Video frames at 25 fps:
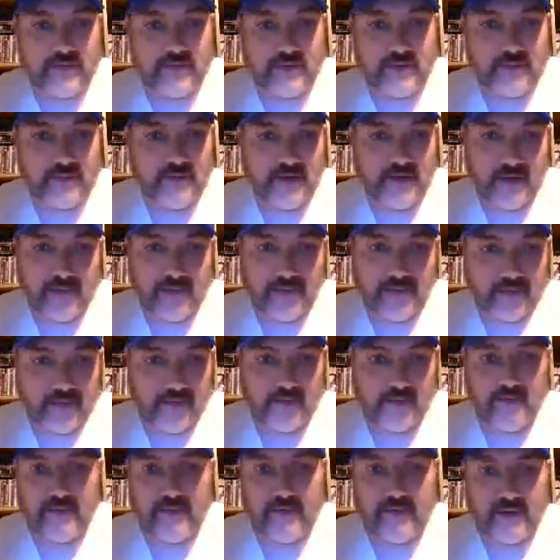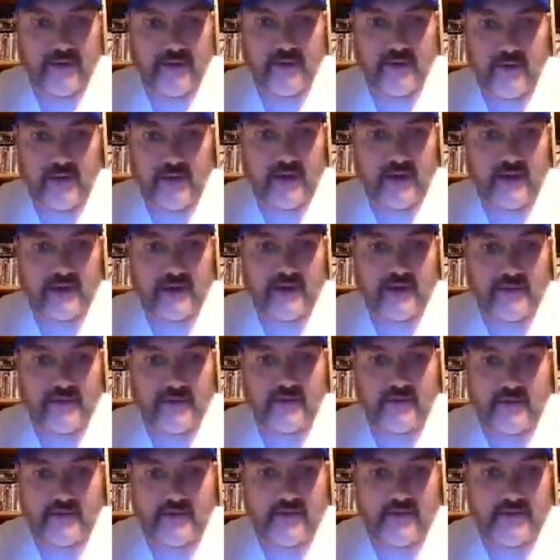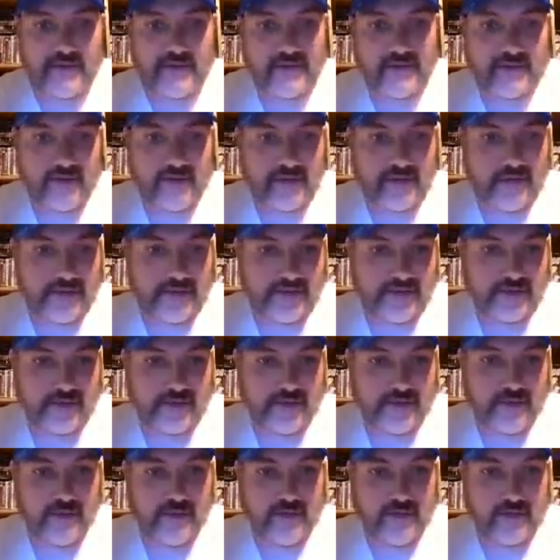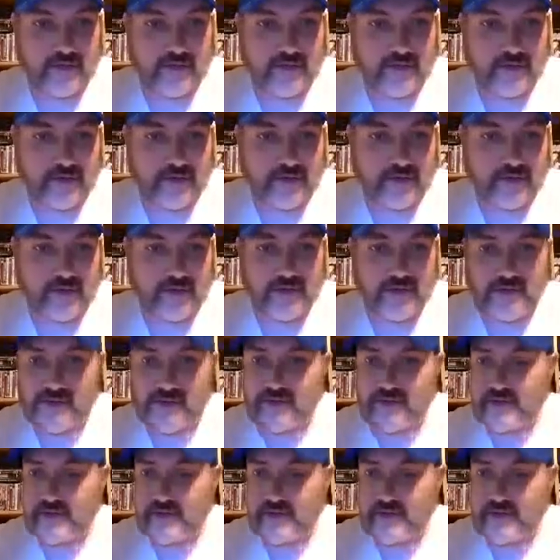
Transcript: A lot of people that don't like him because they say he destroyed careers,